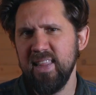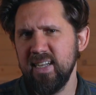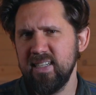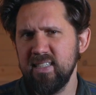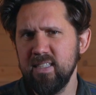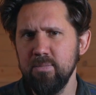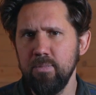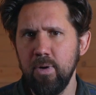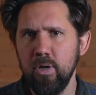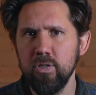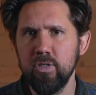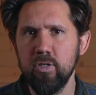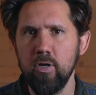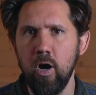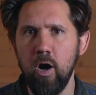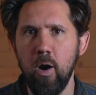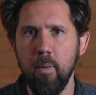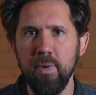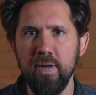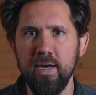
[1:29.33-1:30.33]
that's the most
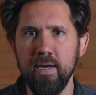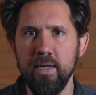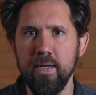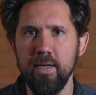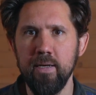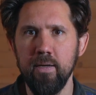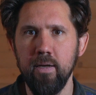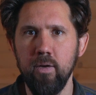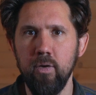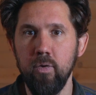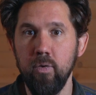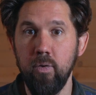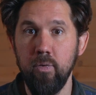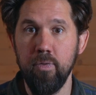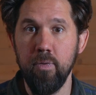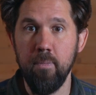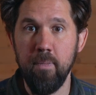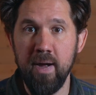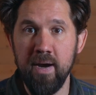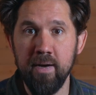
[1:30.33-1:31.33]
common in North
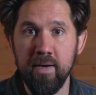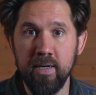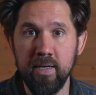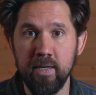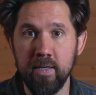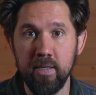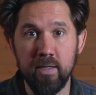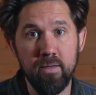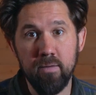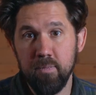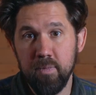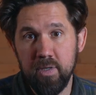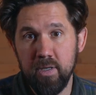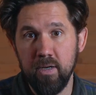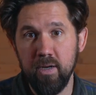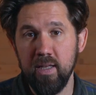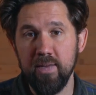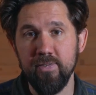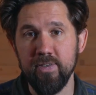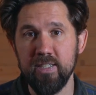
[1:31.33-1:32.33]
America.
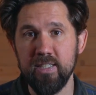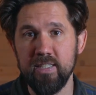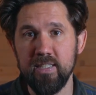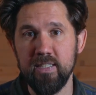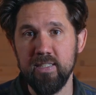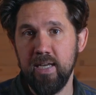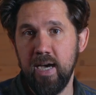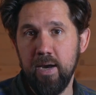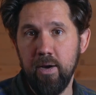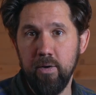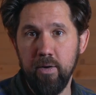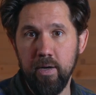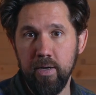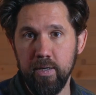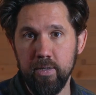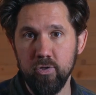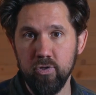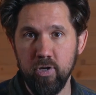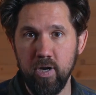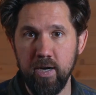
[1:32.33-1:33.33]
You'll even see that on like
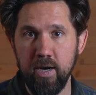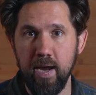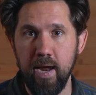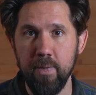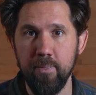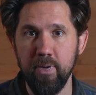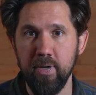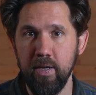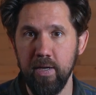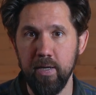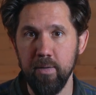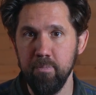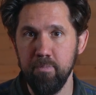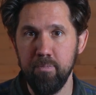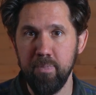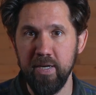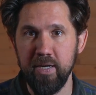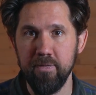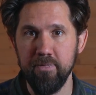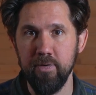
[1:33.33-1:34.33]
a truck camper, like a
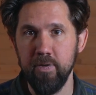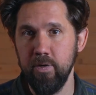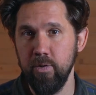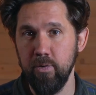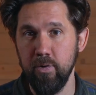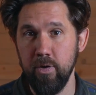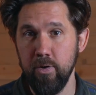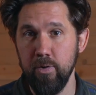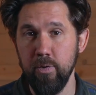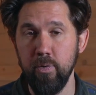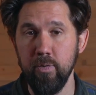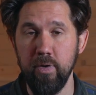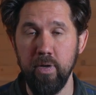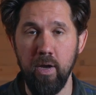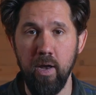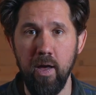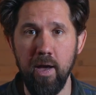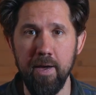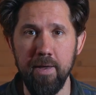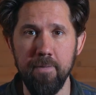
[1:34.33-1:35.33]
Bigfoot or a Northern
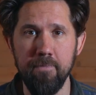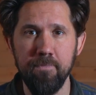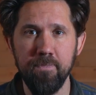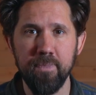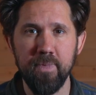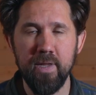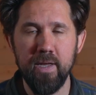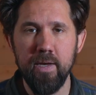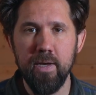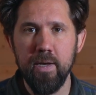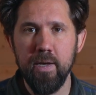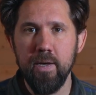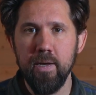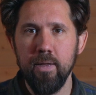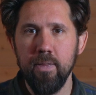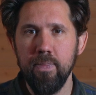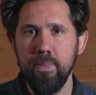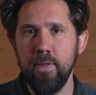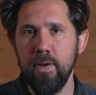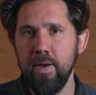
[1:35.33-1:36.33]
Light.
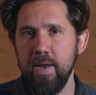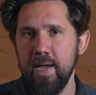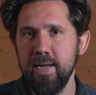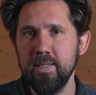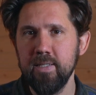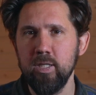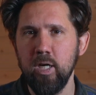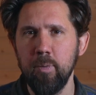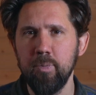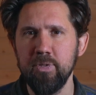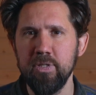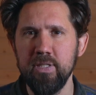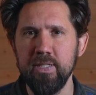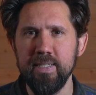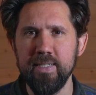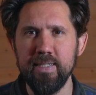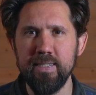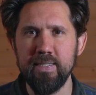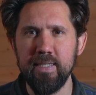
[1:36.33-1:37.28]
The next option is